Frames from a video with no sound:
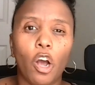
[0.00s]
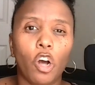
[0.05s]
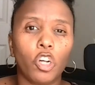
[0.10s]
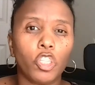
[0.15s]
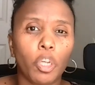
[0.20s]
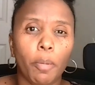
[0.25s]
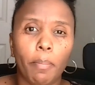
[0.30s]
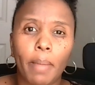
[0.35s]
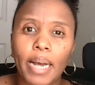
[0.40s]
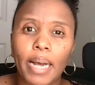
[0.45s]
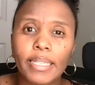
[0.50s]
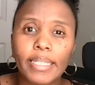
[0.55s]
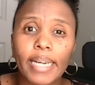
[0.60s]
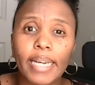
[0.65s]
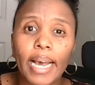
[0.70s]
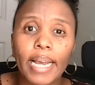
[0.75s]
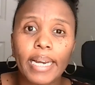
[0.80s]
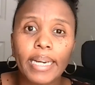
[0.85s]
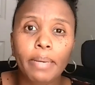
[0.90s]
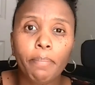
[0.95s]

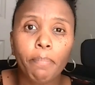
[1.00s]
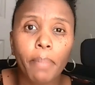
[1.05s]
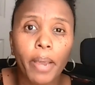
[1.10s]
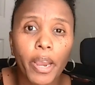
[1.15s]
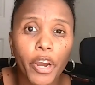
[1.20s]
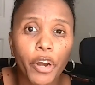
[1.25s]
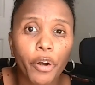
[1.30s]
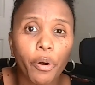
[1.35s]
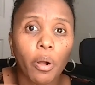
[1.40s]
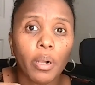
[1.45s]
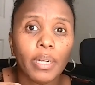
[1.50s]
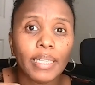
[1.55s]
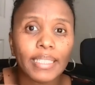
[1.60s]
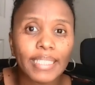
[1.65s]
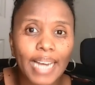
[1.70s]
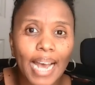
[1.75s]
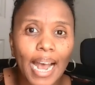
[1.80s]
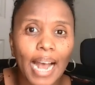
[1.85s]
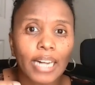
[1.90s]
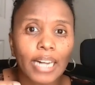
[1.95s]
automatically payroll
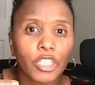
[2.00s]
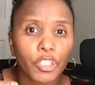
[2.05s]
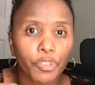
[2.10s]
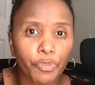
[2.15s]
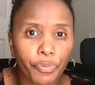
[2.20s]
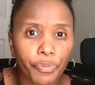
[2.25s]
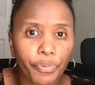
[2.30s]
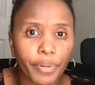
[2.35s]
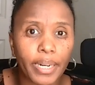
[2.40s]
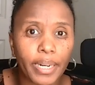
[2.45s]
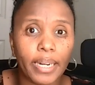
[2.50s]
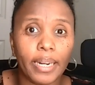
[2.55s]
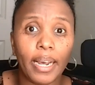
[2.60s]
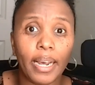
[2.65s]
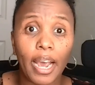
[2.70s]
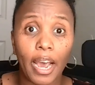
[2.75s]
tax-free.